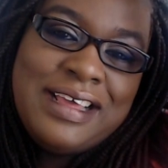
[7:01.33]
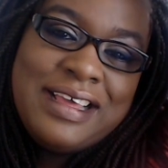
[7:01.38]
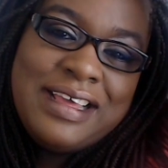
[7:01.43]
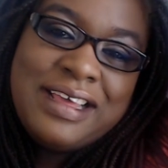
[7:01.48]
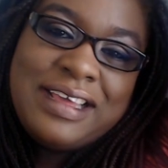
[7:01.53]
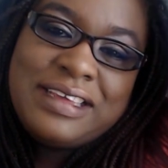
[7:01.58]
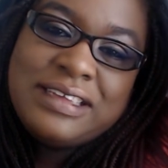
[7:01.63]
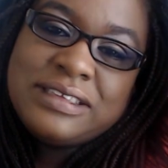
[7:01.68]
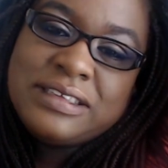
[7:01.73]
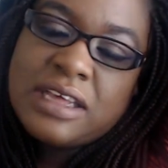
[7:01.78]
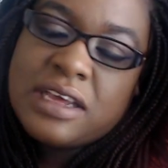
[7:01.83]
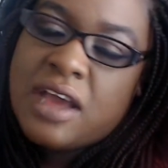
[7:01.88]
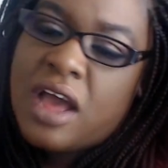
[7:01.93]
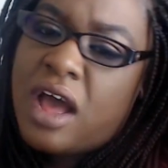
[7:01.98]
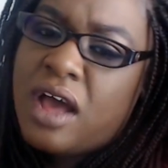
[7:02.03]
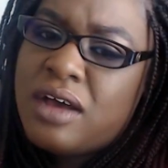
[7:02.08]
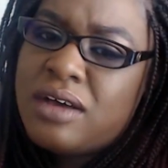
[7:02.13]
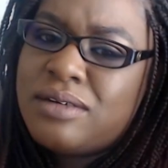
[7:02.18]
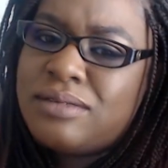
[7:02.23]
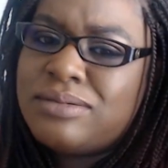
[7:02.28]
And he's like,
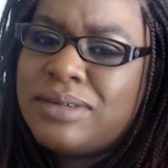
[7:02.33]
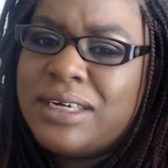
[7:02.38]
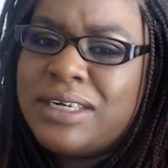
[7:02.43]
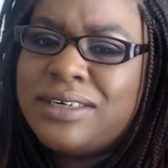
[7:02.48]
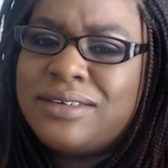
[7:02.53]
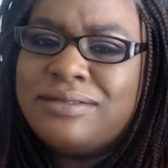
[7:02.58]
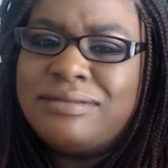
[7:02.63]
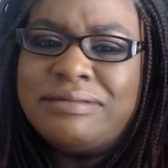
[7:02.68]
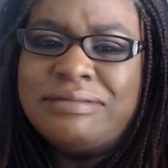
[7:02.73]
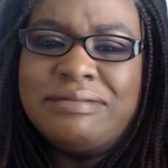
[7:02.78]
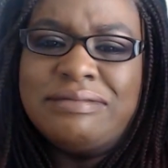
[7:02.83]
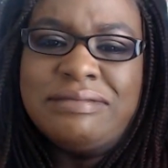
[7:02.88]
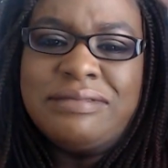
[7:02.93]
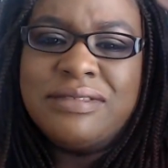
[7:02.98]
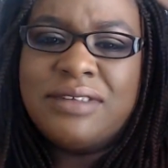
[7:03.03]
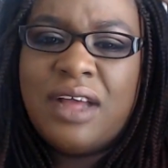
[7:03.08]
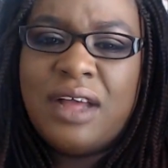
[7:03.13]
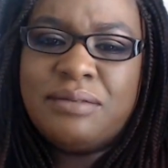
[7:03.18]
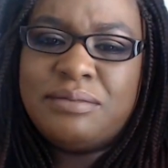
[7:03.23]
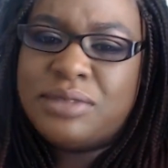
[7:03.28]
oh, well,
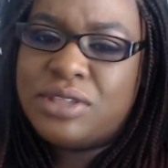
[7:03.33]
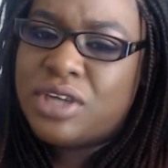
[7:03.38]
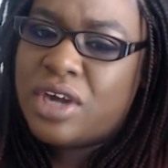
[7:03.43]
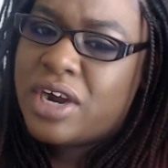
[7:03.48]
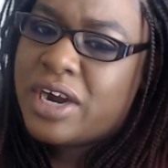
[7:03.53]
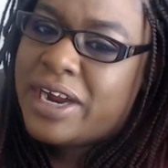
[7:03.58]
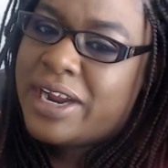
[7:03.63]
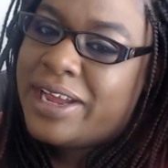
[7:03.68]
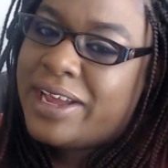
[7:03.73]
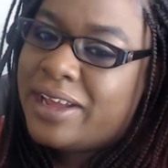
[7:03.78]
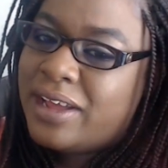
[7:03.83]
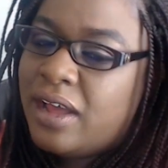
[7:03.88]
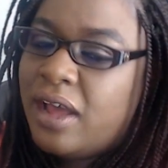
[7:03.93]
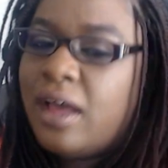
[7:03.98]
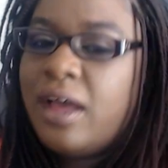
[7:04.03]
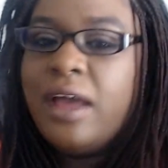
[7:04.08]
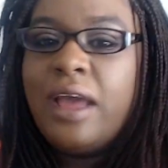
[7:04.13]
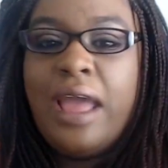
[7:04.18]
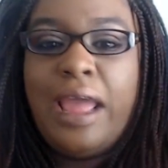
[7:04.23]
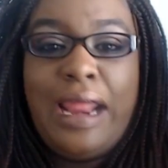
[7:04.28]
I'm sorry.
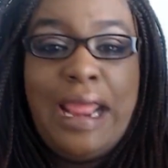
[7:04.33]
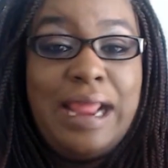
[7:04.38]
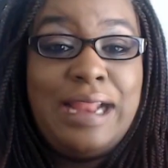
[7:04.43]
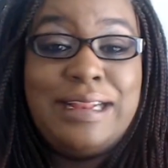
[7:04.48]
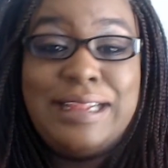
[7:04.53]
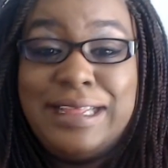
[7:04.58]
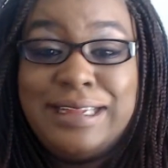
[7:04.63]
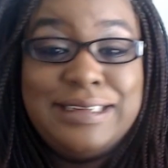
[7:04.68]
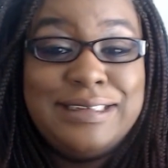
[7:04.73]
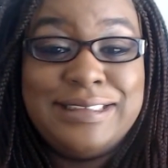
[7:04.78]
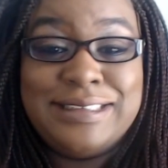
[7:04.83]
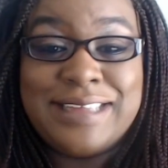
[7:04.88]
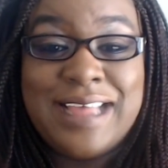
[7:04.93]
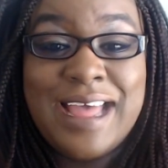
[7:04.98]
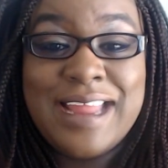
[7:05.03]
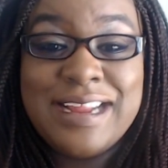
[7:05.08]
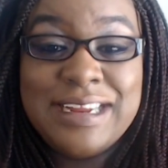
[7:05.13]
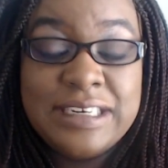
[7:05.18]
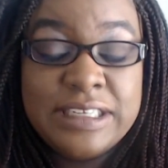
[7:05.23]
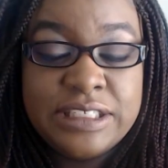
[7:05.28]
And then just
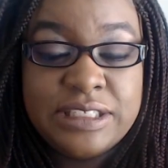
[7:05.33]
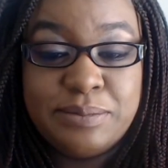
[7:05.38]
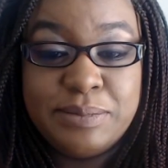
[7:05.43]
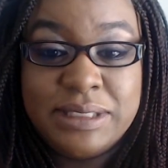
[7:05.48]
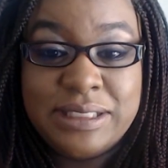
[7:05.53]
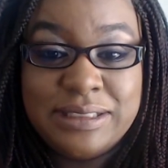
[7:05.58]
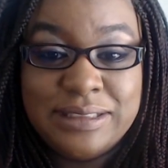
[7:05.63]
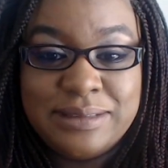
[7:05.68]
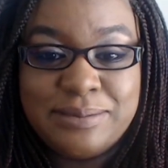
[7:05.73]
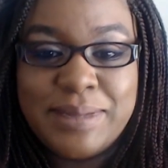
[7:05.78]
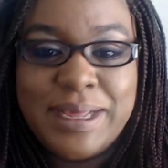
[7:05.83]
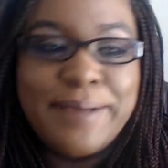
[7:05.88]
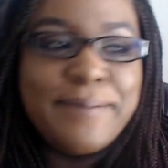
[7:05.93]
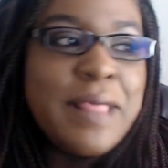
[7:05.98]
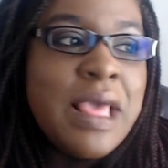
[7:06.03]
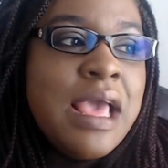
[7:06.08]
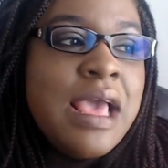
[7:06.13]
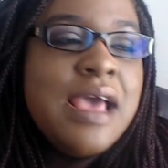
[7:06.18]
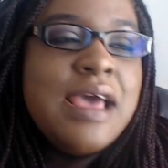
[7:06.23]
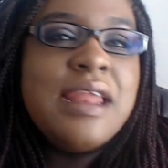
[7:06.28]
kind of dismisses me.
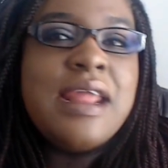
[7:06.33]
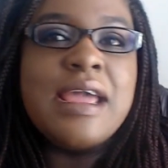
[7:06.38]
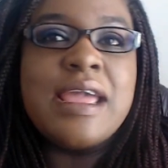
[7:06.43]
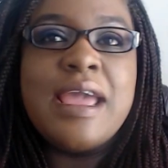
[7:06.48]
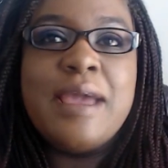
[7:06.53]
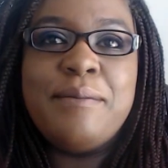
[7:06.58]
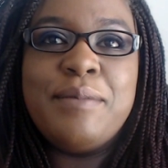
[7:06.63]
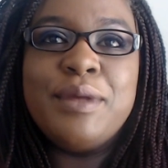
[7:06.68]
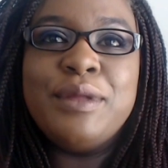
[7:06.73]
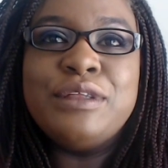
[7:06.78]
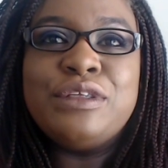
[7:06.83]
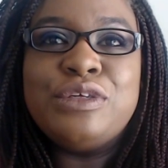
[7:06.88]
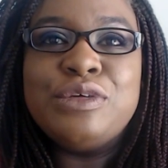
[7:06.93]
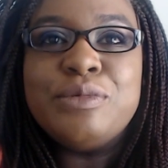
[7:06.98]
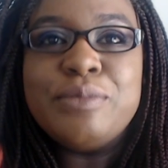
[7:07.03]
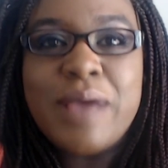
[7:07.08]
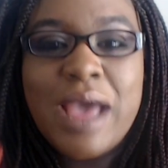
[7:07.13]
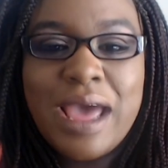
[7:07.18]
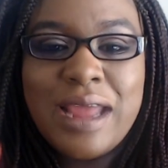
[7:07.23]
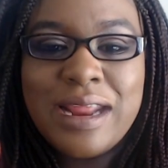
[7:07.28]
I can't be too
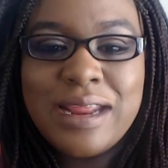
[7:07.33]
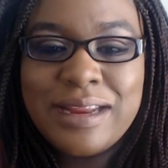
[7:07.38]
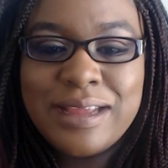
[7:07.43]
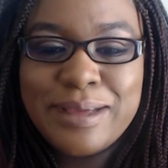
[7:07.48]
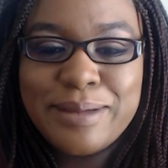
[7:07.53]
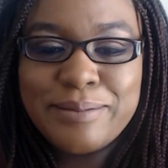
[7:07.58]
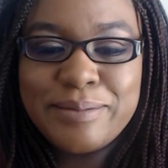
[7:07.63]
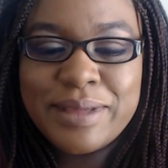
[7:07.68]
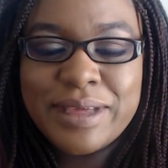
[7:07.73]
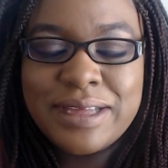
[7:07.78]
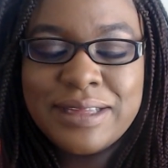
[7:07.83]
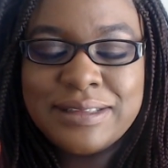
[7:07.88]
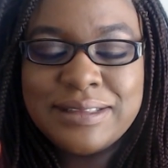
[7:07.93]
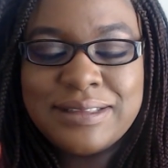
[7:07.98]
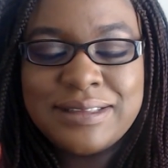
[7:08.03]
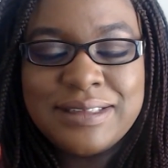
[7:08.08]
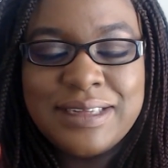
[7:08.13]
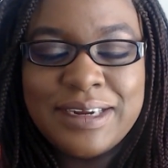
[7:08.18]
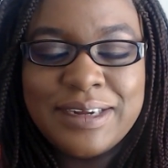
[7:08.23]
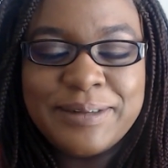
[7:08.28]
mad at him
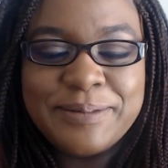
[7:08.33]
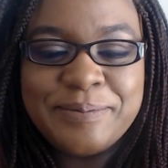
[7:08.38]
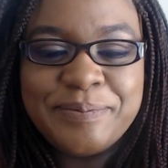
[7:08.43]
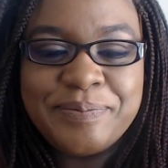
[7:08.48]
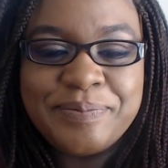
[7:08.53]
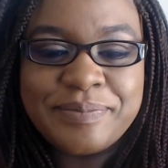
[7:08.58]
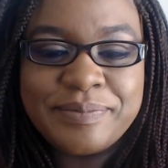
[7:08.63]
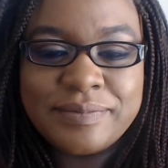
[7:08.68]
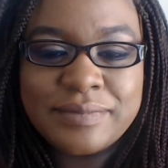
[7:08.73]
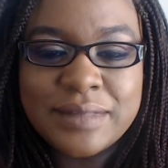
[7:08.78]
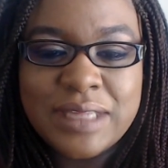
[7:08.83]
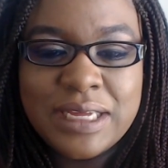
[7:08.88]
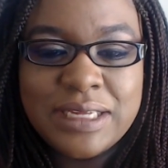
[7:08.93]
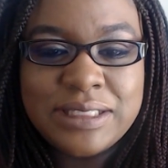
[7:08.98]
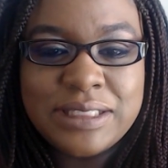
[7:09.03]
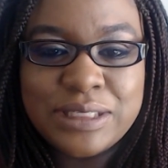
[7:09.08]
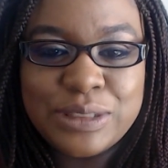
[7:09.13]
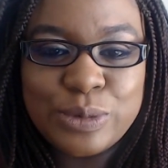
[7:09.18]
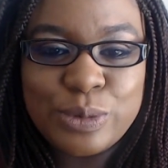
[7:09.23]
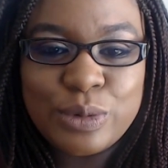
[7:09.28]
because,
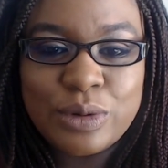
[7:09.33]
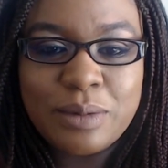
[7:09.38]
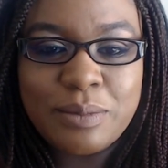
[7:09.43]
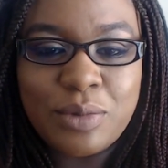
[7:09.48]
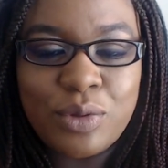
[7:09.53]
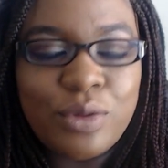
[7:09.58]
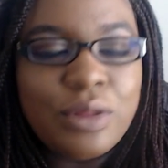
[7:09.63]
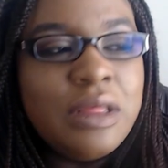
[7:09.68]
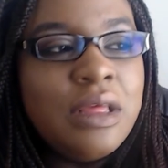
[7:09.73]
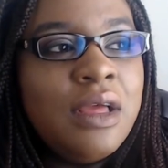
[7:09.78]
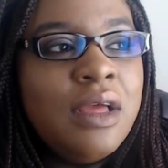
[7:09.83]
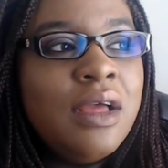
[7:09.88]
he's adorable.